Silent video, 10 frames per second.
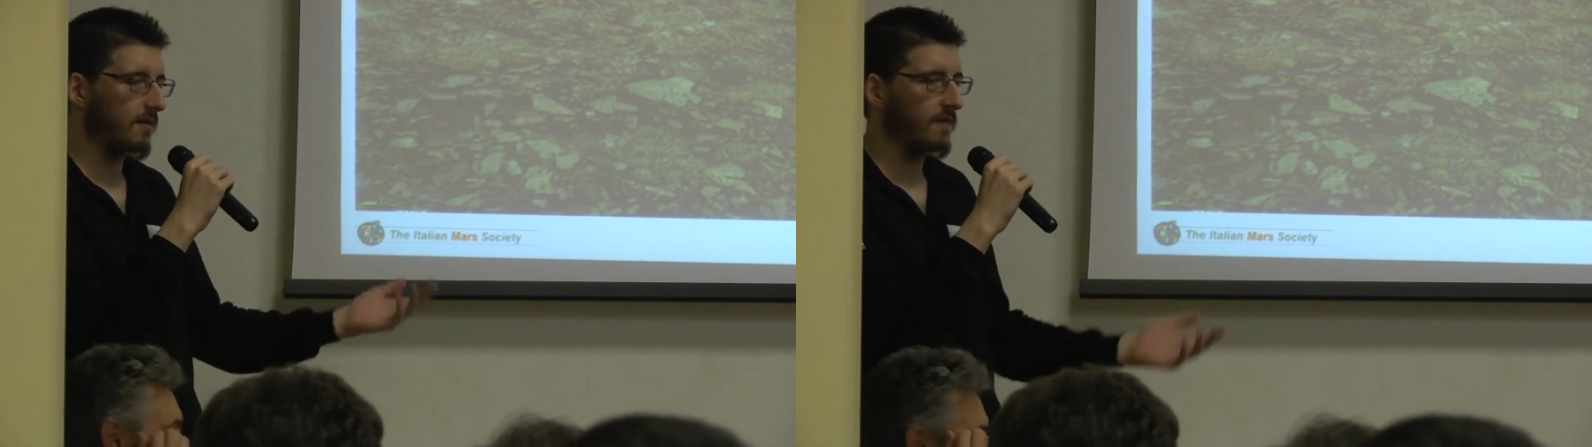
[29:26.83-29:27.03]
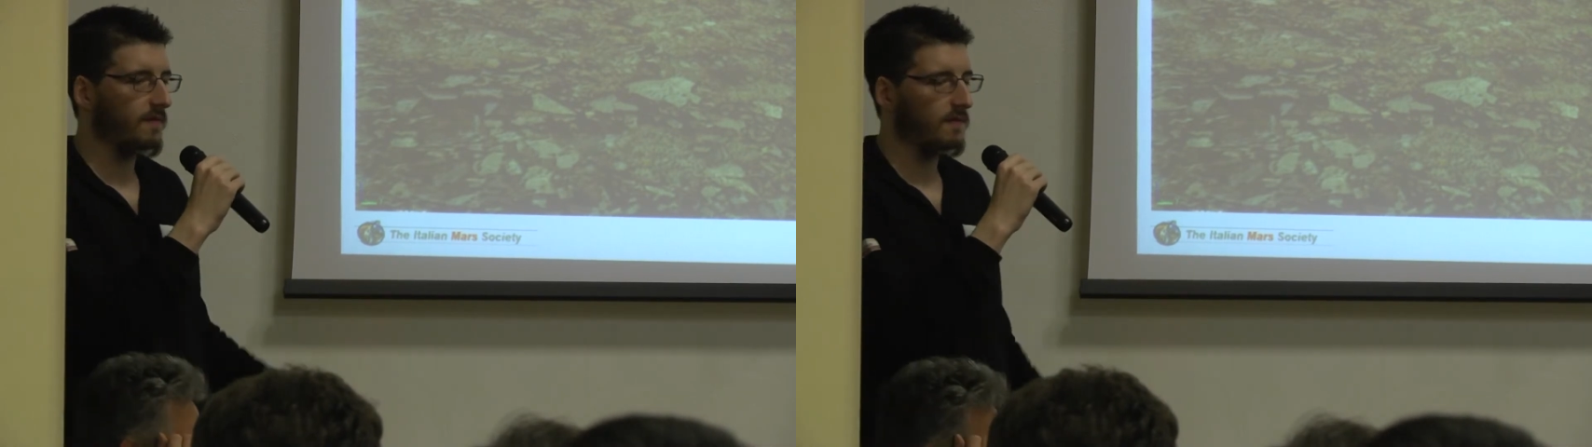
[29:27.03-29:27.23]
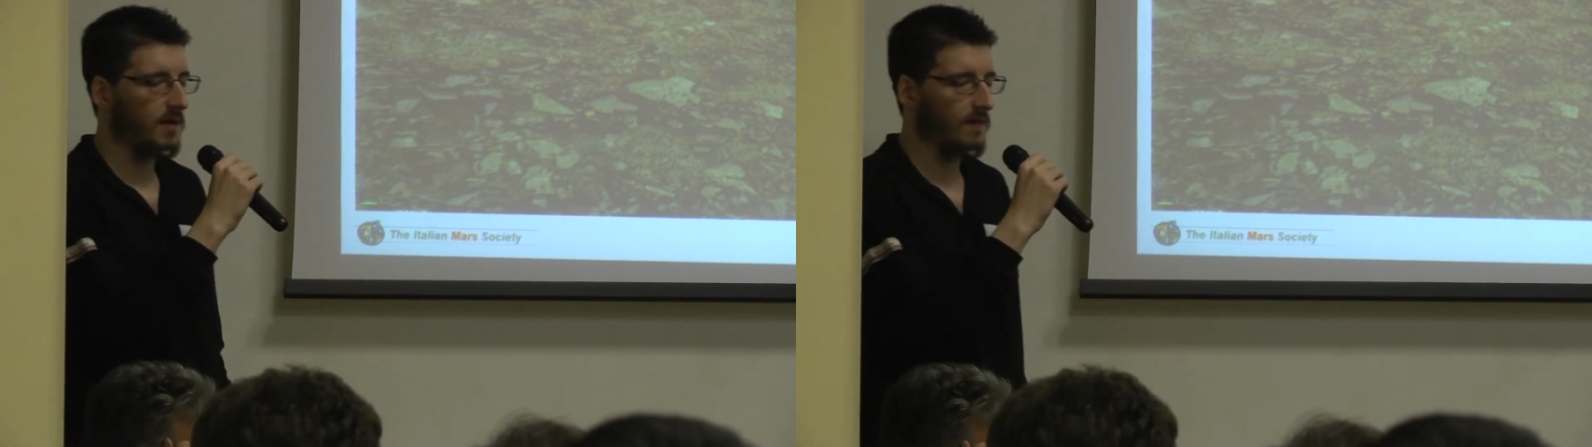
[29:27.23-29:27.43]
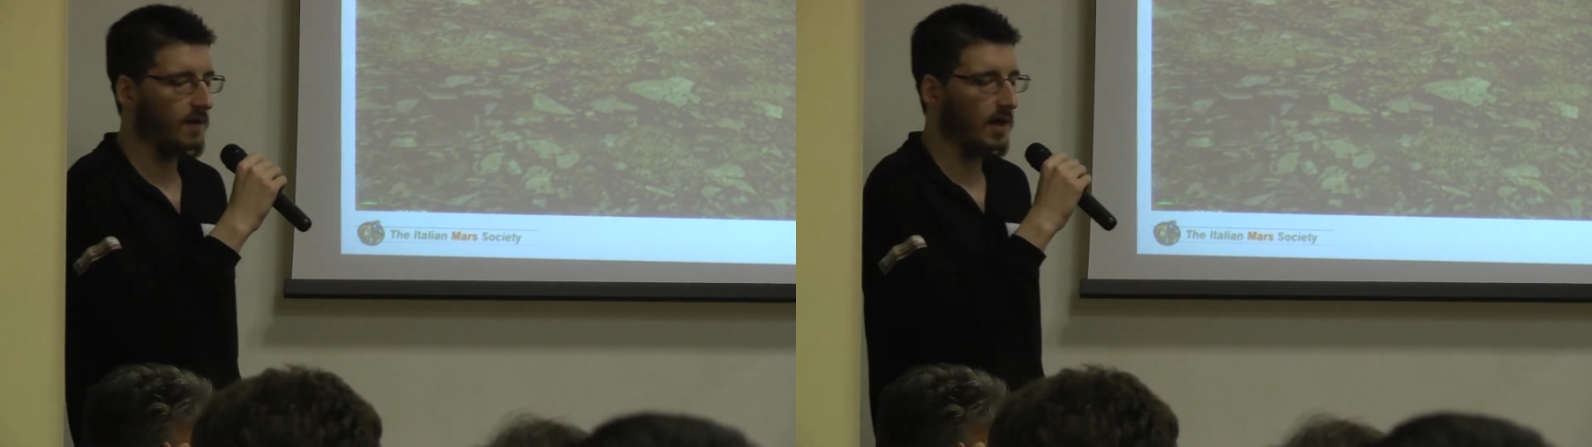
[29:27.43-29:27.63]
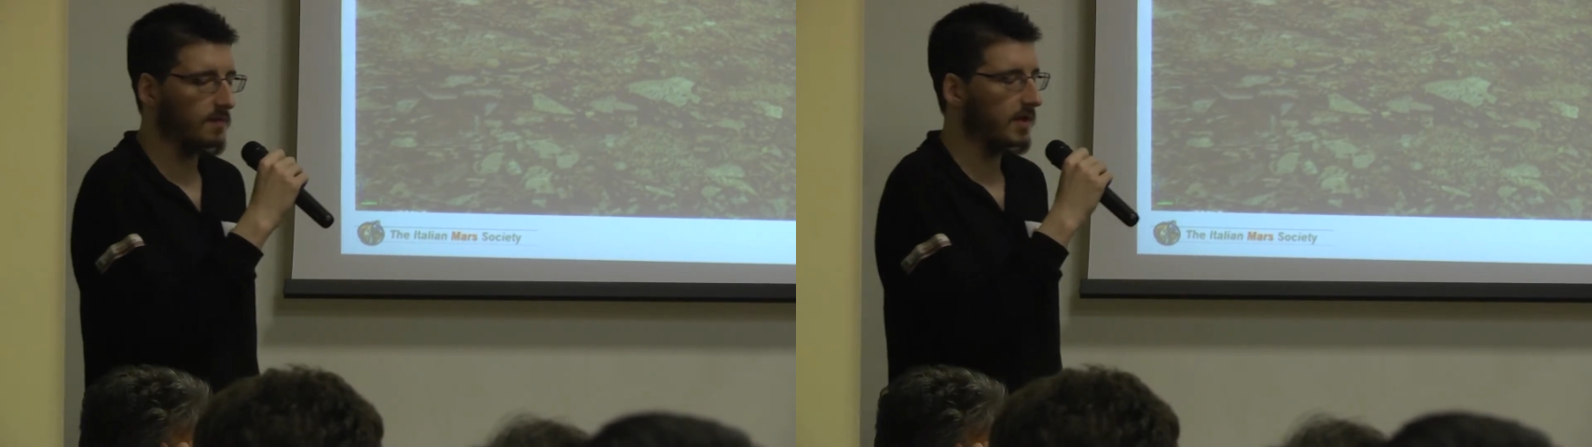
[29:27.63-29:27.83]
with the
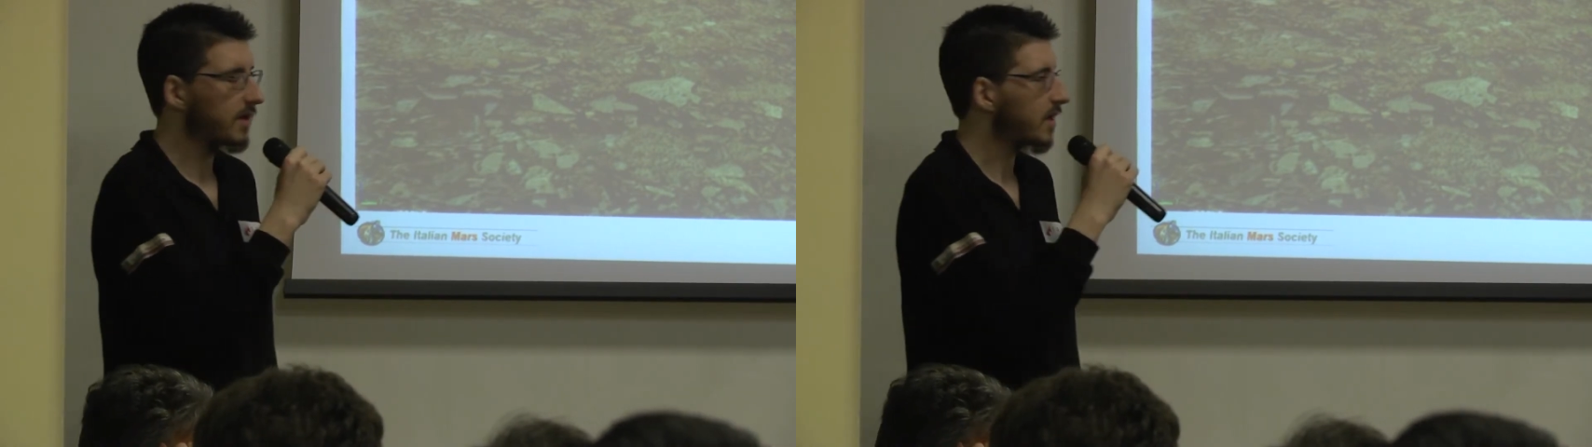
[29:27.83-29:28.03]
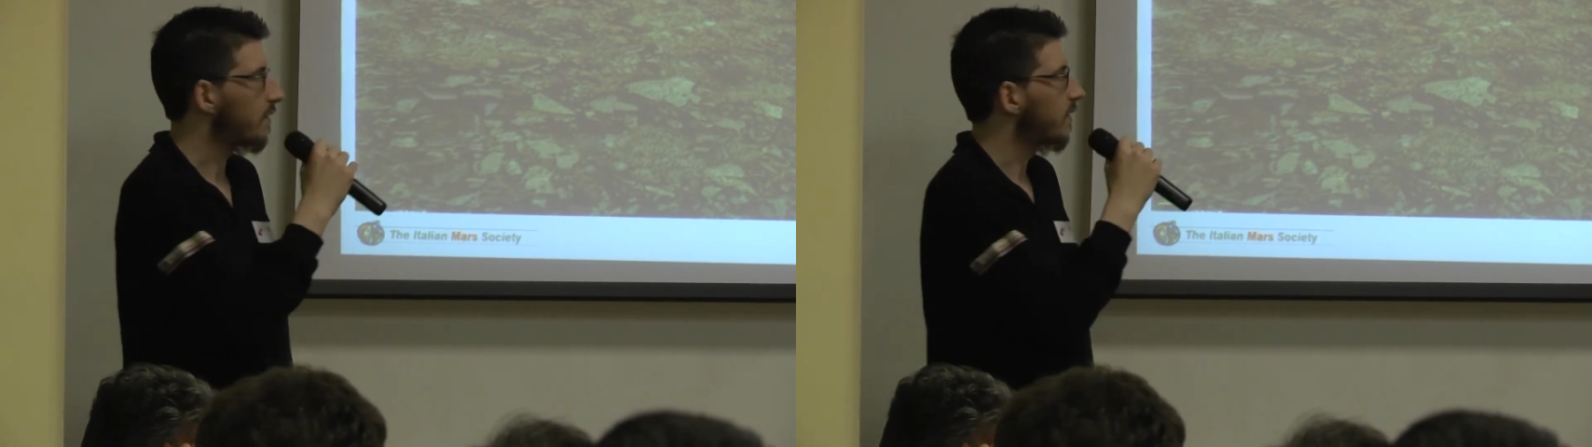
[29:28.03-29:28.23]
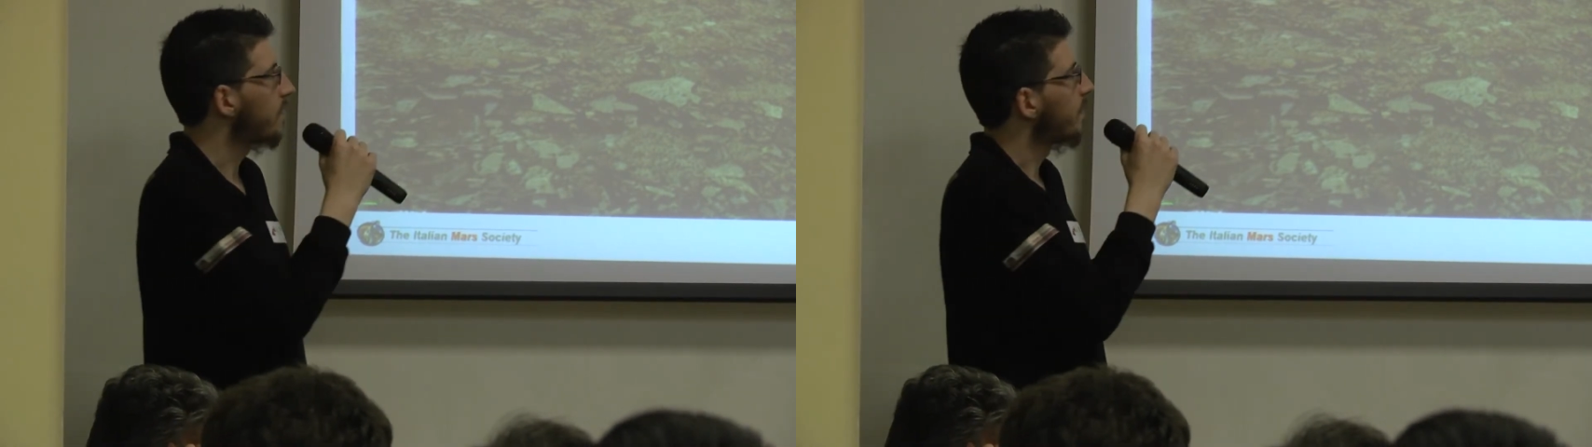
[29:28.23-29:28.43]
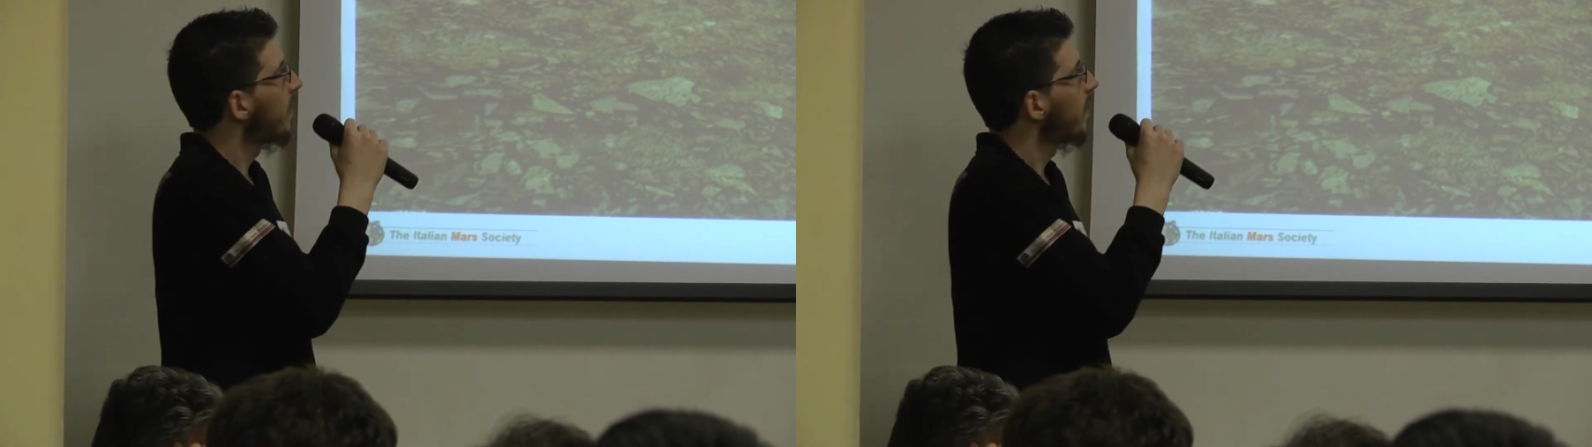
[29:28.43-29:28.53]
environment around you.